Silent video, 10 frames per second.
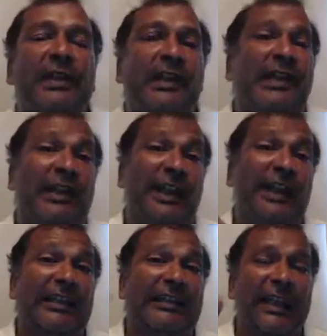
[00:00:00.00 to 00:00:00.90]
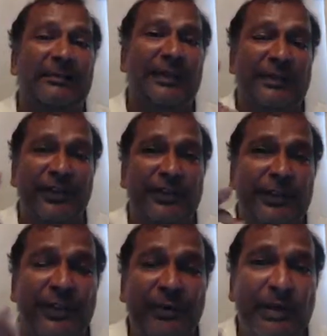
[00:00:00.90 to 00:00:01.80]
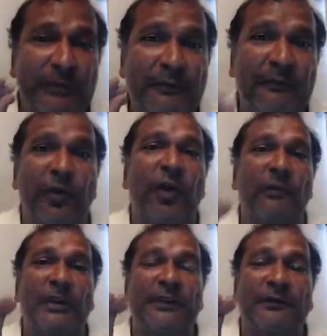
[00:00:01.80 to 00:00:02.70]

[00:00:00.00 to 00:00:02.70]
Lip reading: And a lot of times it's those human performance